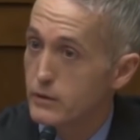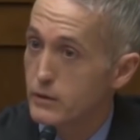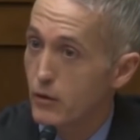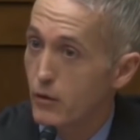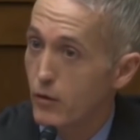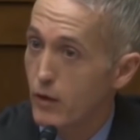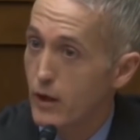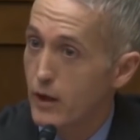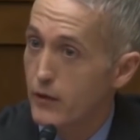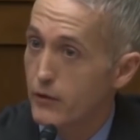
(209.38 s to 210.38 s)
a whole
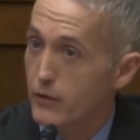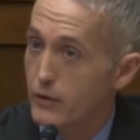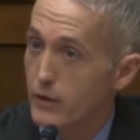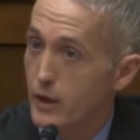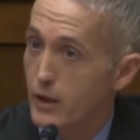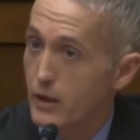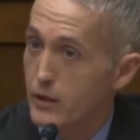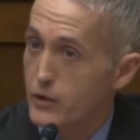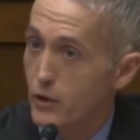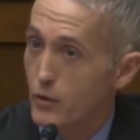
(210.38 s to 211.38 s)
lot or to
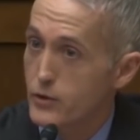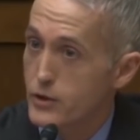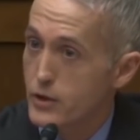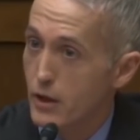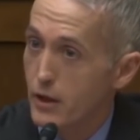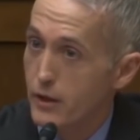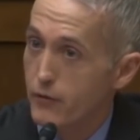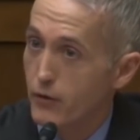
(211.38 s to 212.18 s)
show us his life